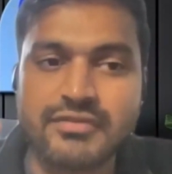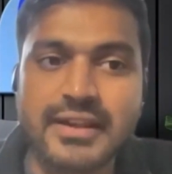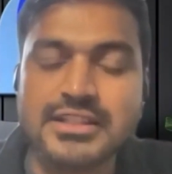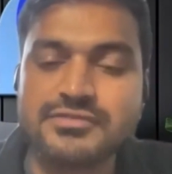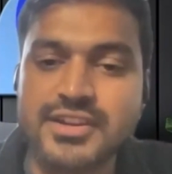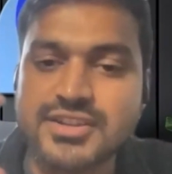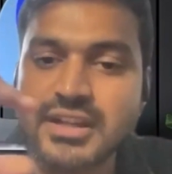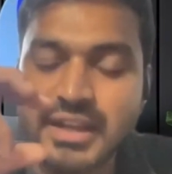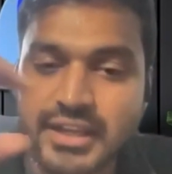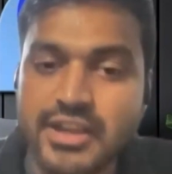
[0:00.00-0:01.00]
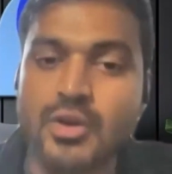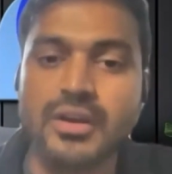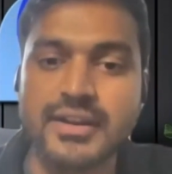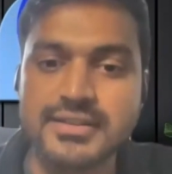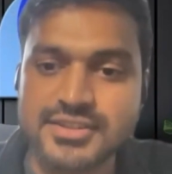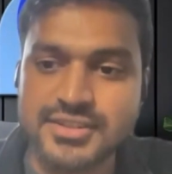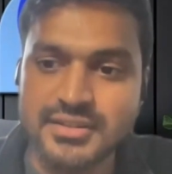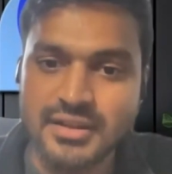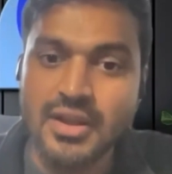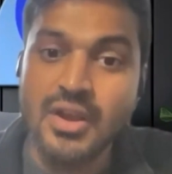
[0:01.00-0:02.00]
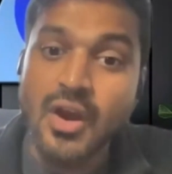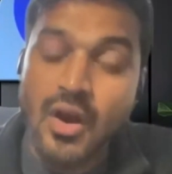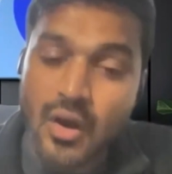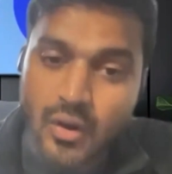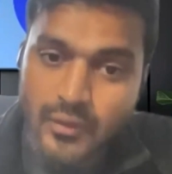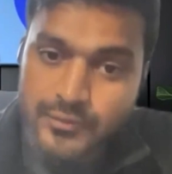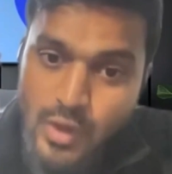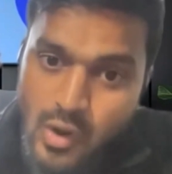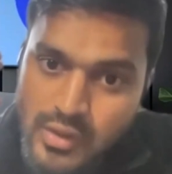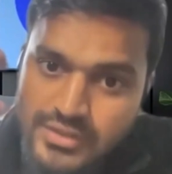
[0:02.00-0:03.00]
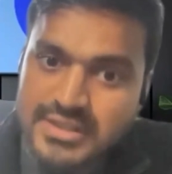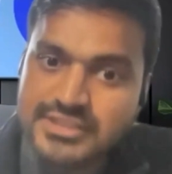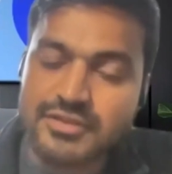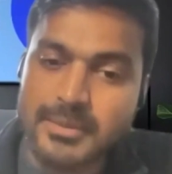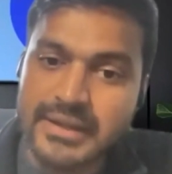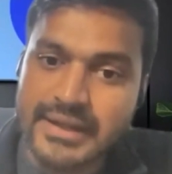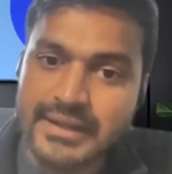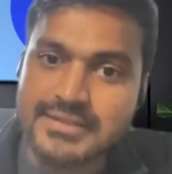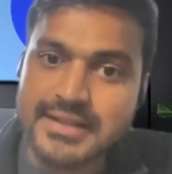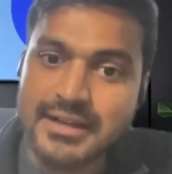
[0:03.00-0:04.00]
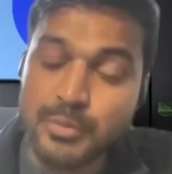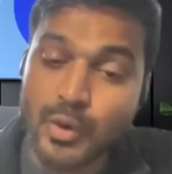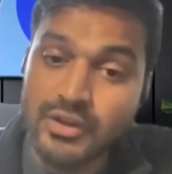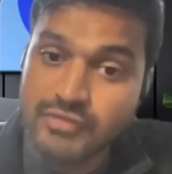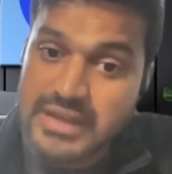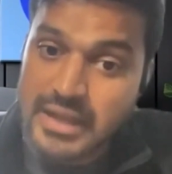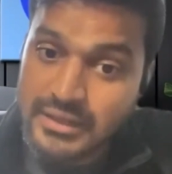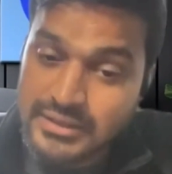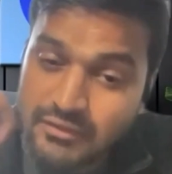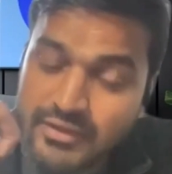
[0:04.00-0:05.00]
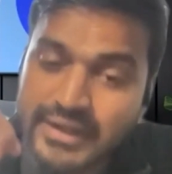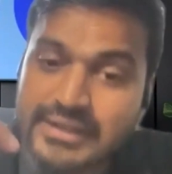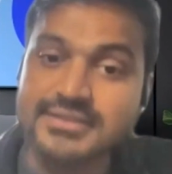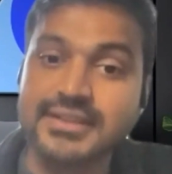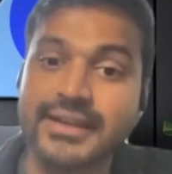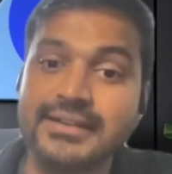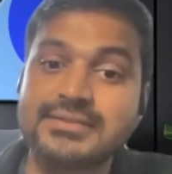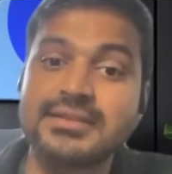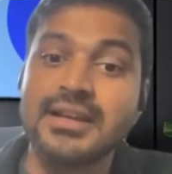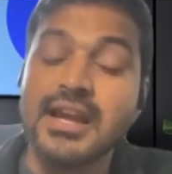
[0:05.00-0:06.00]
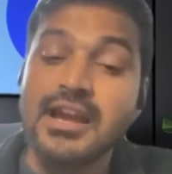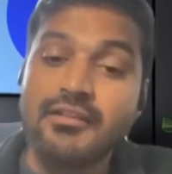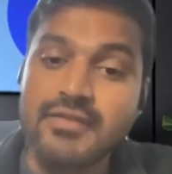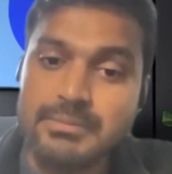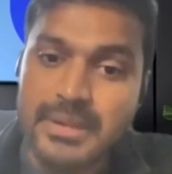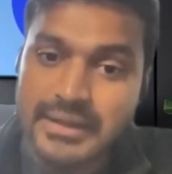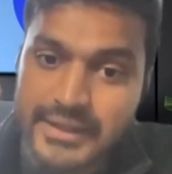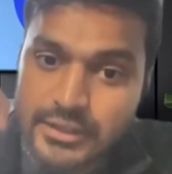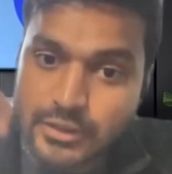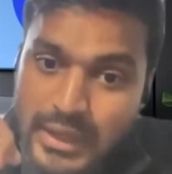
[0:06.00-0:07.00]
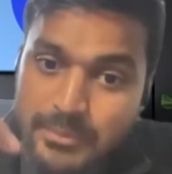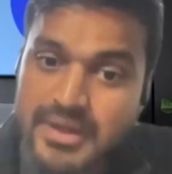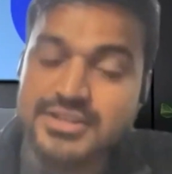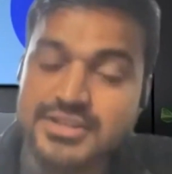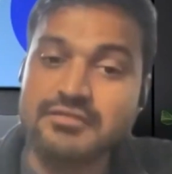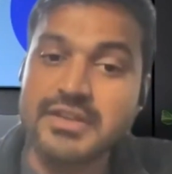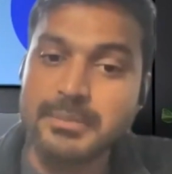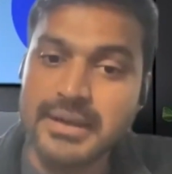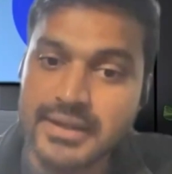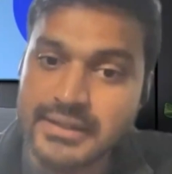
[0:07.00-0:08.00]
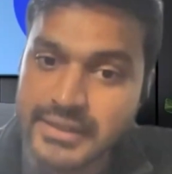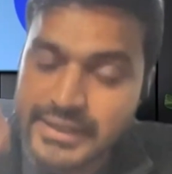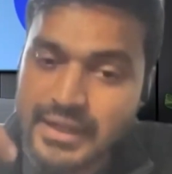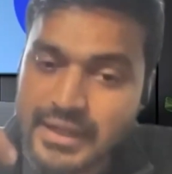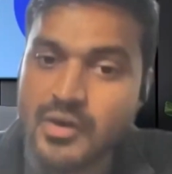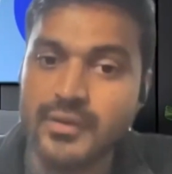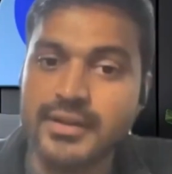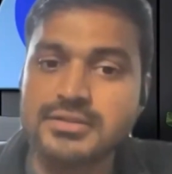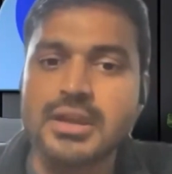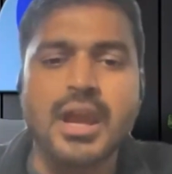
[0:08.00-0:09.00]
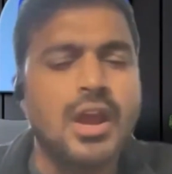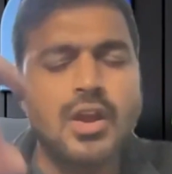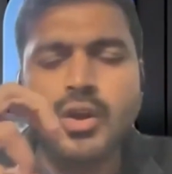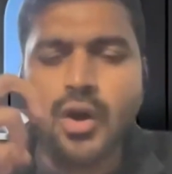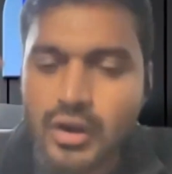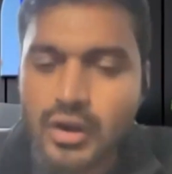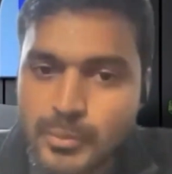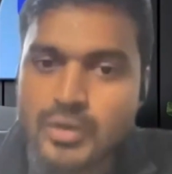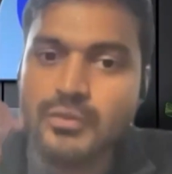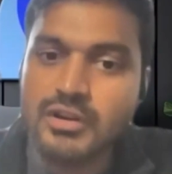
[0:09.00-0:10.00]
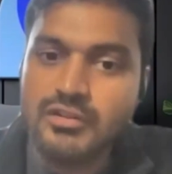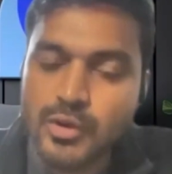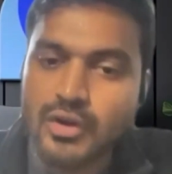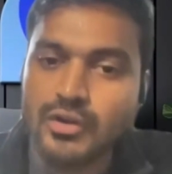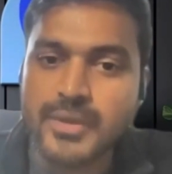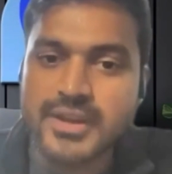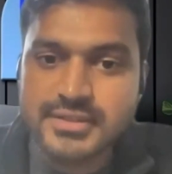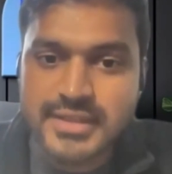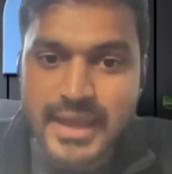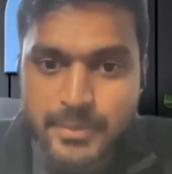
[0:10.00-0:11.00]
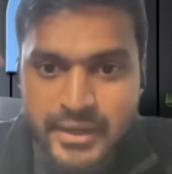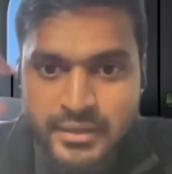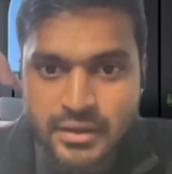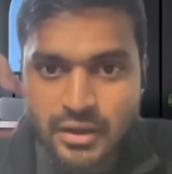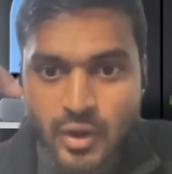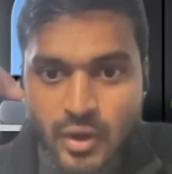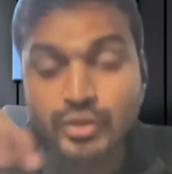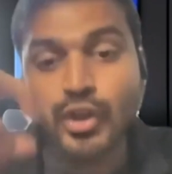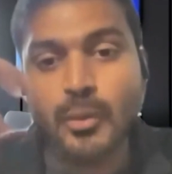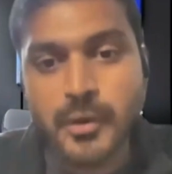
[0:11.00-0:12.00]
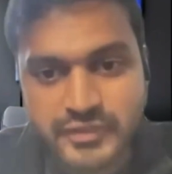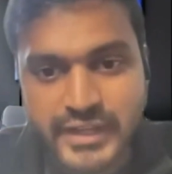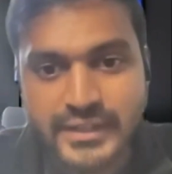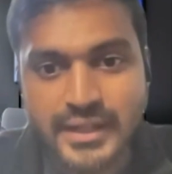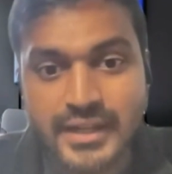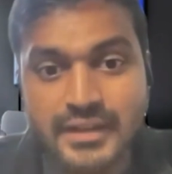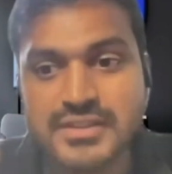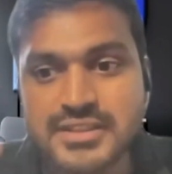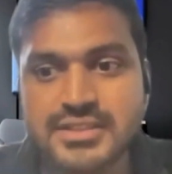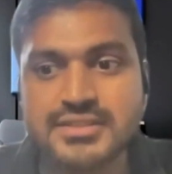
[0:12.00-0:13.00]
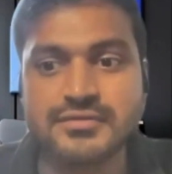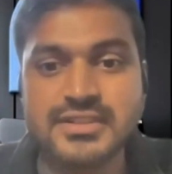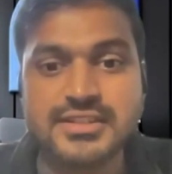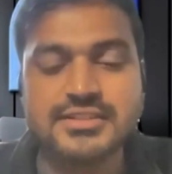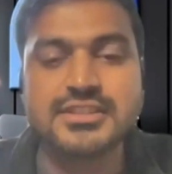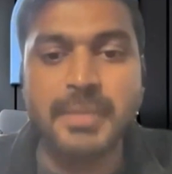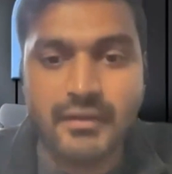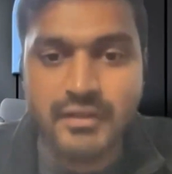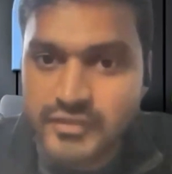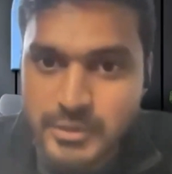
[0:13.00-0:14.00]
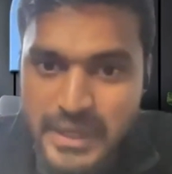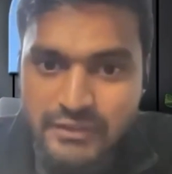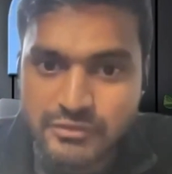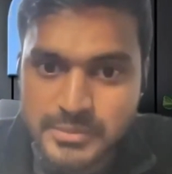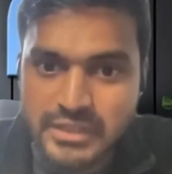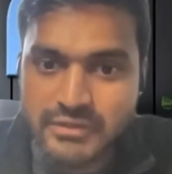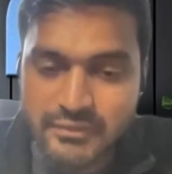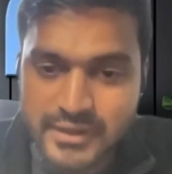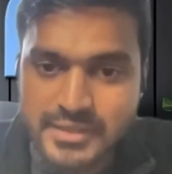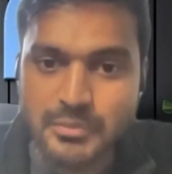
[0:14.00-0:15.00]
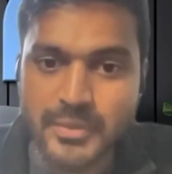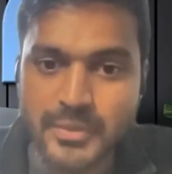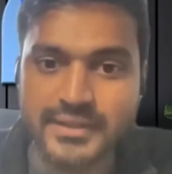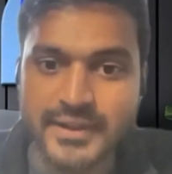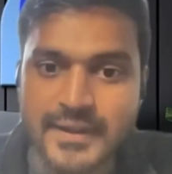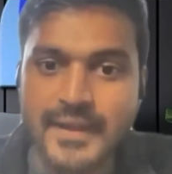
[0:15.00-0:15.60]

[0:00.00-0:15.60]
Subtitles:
finance function in any organization. Not just from a data standpoint, we uncover insights, we build in collaboration, we build in data governance. Lot more workflow automations happen on top of data, right? Which is the power of the platform that we have at the moment.